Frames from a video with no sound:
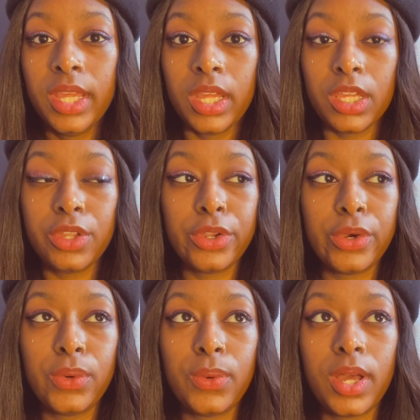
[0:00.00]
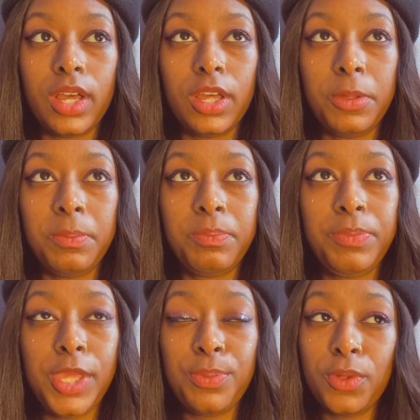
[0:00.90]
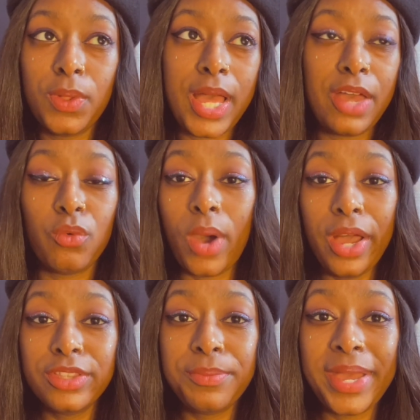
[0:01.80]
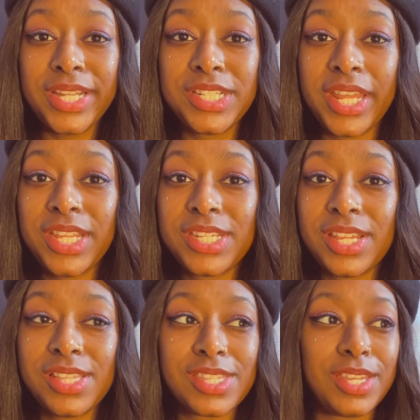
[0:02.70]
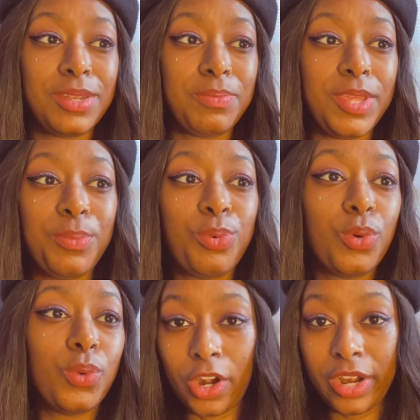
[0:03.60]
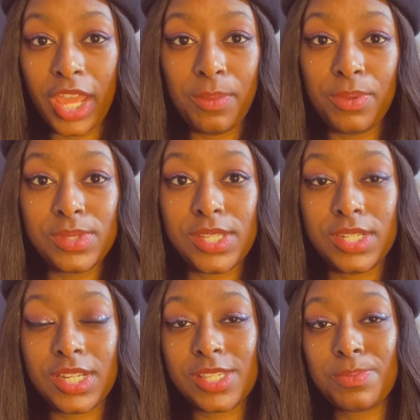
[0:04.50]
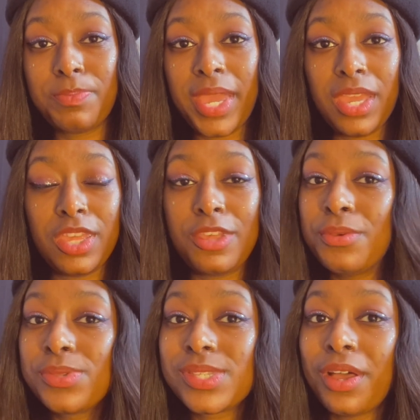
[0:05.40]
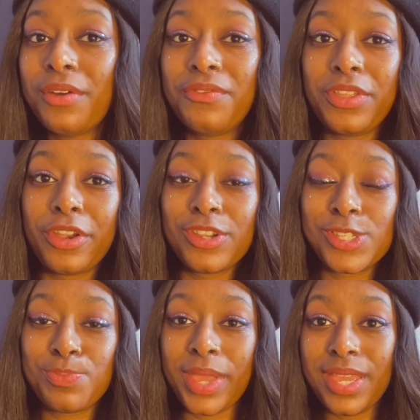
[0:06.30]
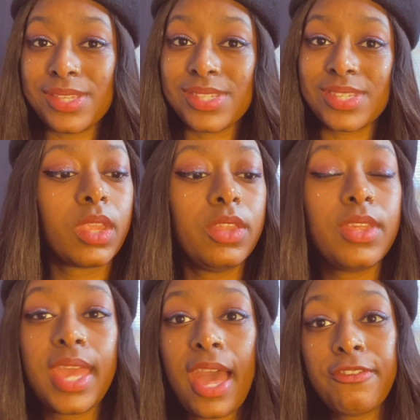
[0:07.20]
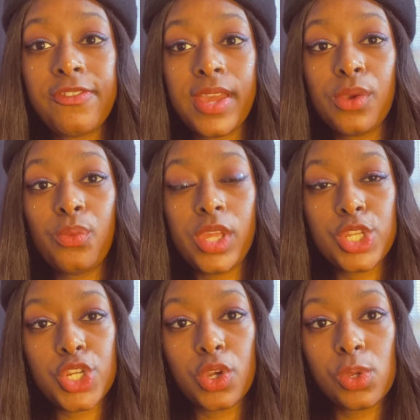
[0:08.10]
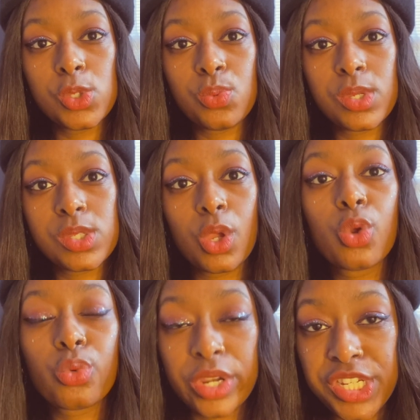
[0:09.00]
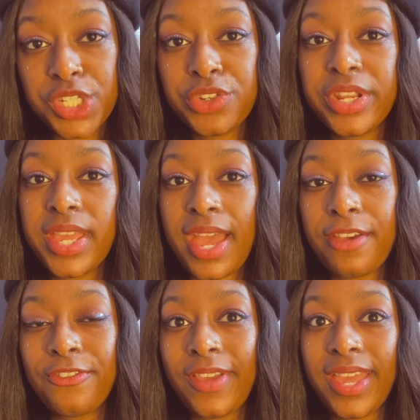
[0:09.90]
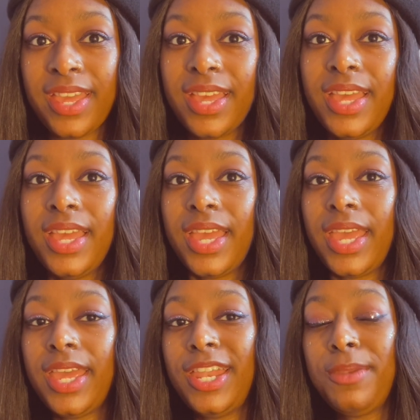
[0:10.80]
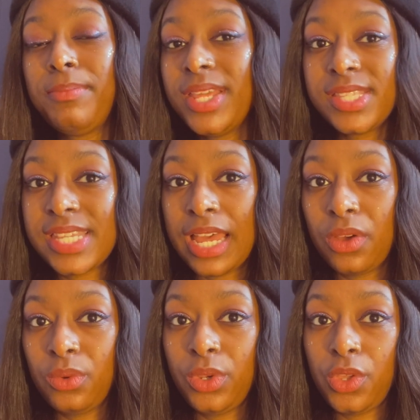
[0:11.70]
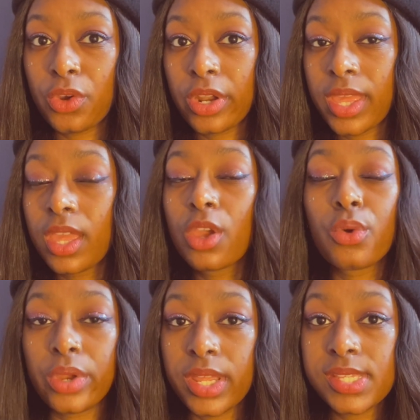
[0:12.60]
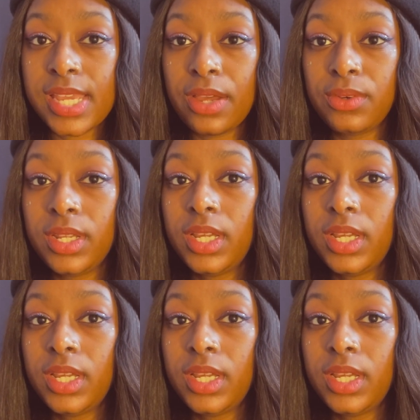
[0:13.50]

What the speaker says: You know, people have wild imaginations and people are able to just make use of their space. The cafe we chose was Gray Street Cafe in Midtown, New York, Koreatown.